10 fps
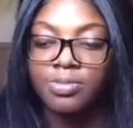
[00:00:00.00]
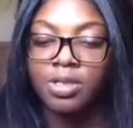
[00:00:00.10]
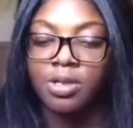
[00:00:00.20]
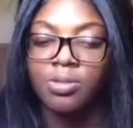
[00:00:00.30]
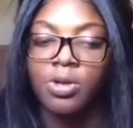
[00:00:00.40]

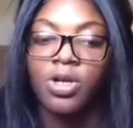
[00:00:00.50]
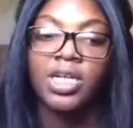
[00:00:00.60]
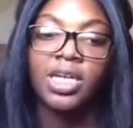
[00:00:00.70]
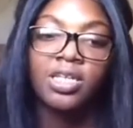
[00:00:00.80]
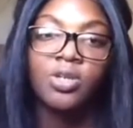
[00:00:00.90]

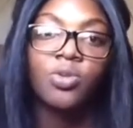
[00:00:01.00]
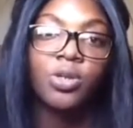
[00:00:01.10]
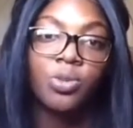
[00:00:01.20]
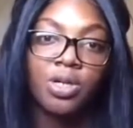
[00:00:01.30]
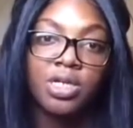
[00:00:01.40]
R.Kelly what it
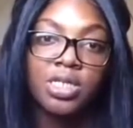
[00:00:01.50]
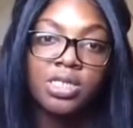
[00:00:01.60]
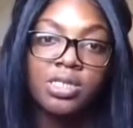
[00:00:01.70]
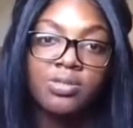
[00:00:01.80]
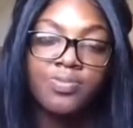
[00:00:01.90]

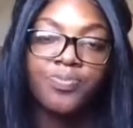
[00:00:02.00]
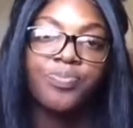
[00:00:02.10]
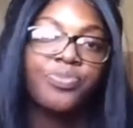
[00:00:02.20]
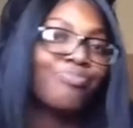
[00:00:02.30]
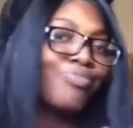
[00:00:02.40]
was.
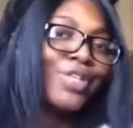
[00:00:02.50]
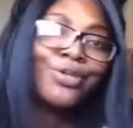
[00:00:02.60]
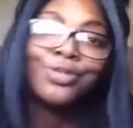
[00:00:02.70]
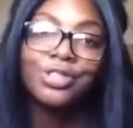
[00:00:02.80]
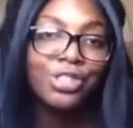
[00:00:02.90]
He
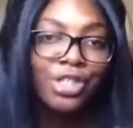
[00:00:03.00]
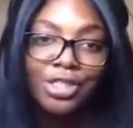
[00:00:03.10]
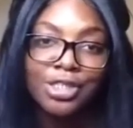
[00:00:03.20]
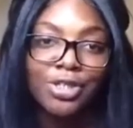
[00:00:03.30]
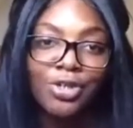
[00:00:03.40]
wasn't
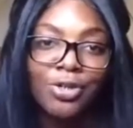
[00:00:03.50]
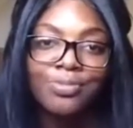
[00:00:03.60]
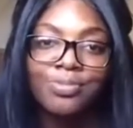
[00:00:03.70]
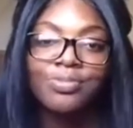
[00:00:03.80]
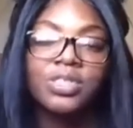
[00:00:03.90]
shocked at all
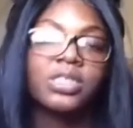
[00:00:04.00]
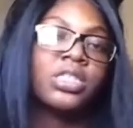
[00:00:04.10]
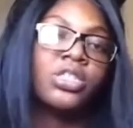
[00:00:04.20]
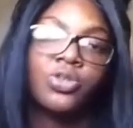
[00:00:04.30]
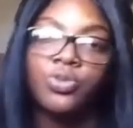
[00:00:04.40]
because
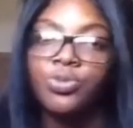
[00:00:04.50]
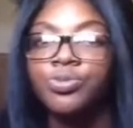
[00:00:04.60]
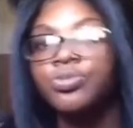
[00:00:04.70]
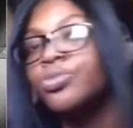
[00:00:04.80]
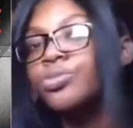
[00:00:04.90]
he
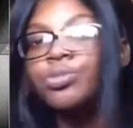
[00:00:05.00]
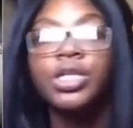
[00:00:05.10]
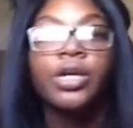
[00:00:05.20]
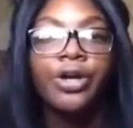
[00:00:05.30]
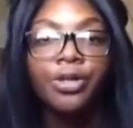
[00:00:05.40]

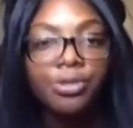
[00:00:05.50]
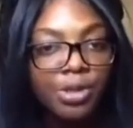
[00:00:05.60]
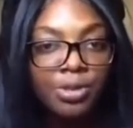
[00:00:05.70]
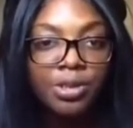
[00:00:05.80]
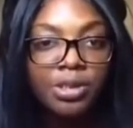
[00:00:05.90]
already knew what
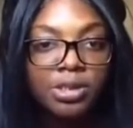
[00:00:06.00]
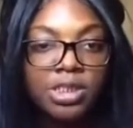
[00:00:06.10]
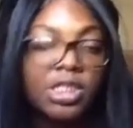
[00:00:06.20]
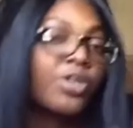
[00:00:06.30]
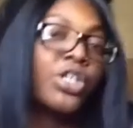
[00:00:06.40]
it was.
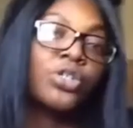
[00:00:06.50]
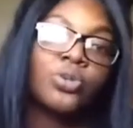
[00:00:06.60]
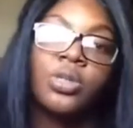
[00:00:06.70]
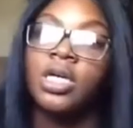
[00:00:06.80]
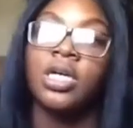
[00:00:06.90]
He already knew
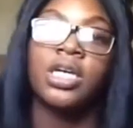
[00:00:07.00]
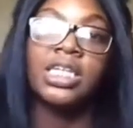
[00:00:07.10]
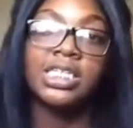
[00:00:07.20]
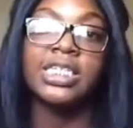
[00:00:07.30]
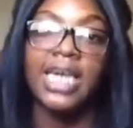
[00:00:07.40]

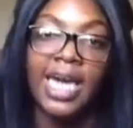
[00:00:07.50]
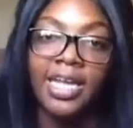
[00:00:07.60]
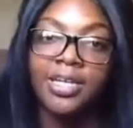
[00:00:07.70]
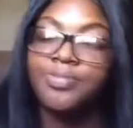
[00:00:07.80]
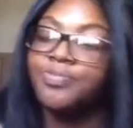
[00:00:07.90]
he had
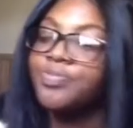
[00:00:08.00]
it.